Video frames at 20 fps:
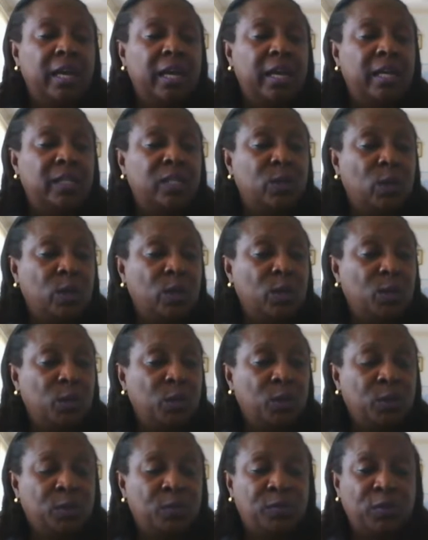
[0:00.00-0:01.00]
It's also
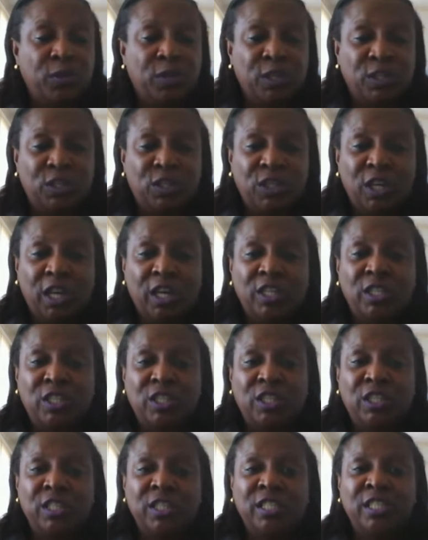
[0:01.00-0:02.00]
good for
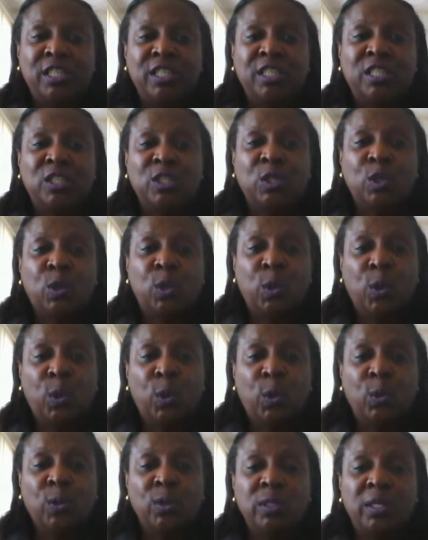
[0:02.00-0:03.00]
congestions,
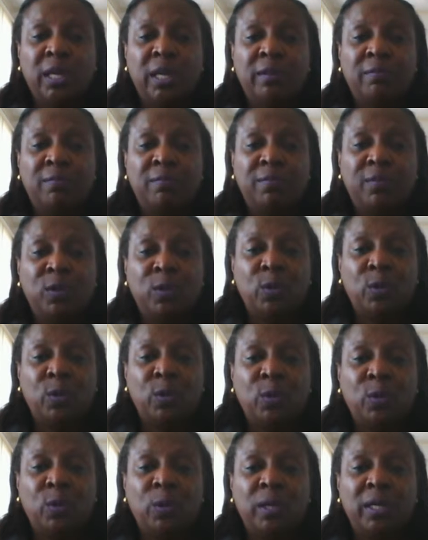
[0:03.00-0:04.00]
colds, and
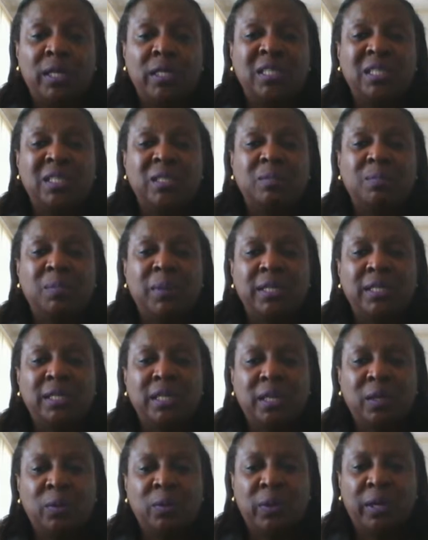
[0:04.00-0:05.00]
flu,
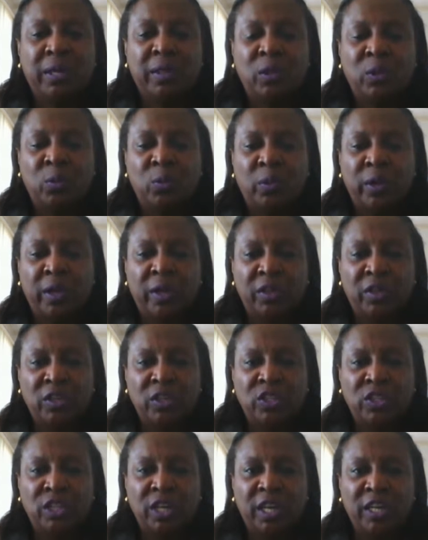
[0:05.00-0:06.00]
especially when the weather
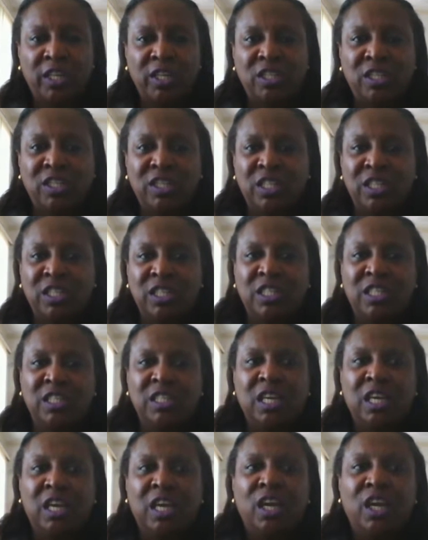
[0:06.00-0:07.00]
changes.
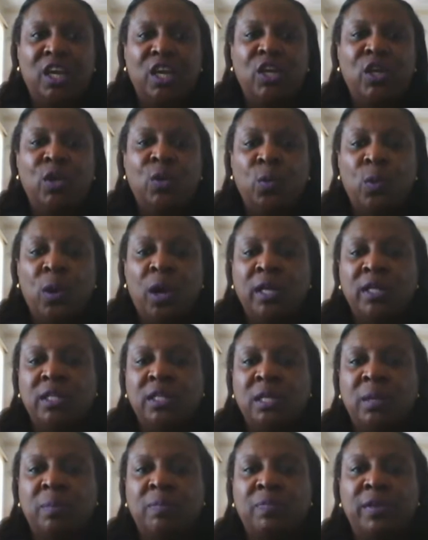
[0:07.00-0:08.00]
You want
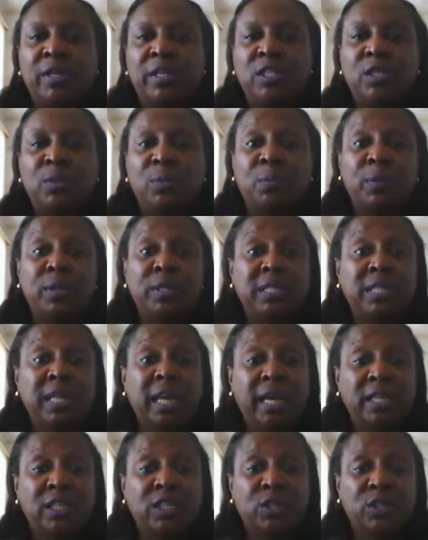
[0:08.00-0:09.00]
something to
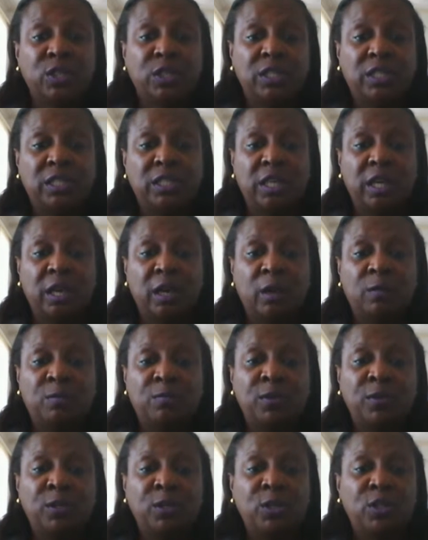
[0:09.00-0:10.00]
protect yourself
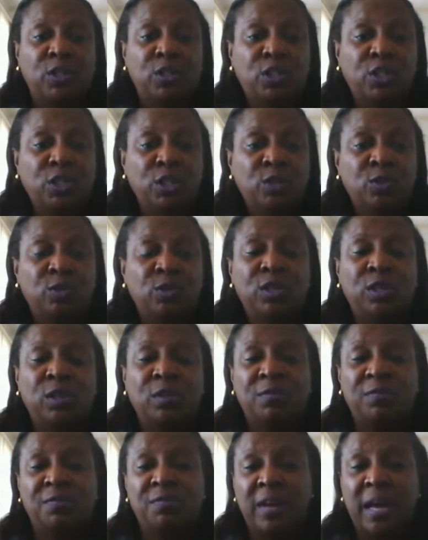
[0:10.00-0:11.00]
and your children, your
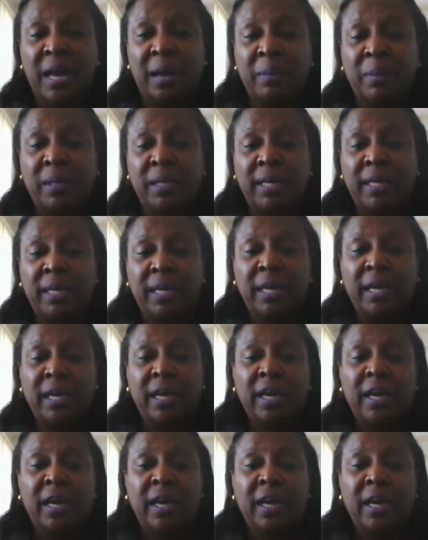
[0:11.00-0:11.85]
family,